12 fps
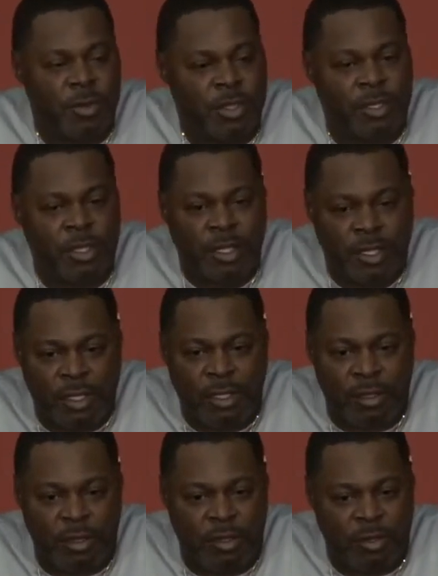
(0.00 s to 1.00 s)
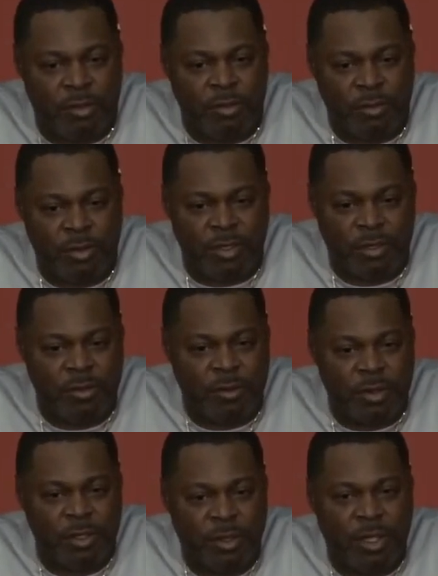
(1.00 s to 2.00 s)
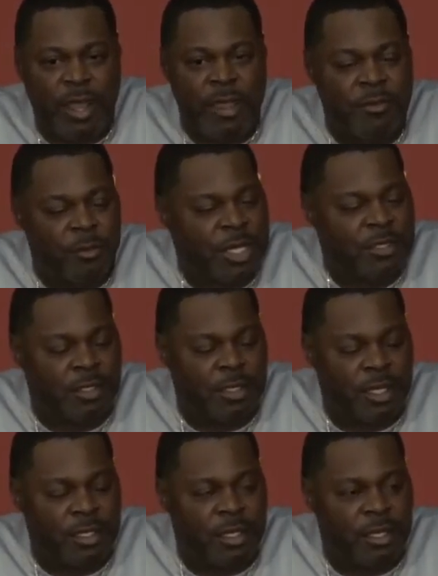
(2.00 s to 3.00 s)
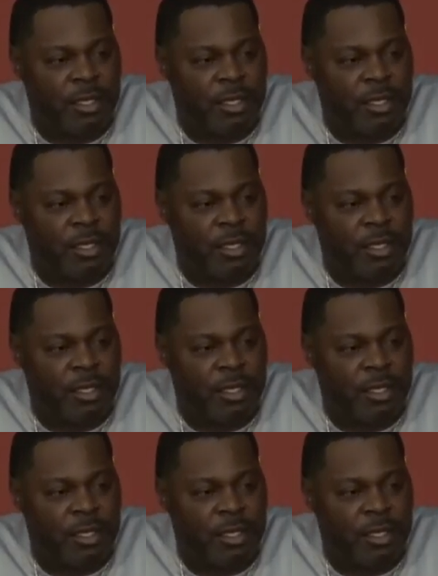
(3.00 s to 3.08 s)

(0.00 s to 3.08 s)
But, you know, when you get affirmation like that,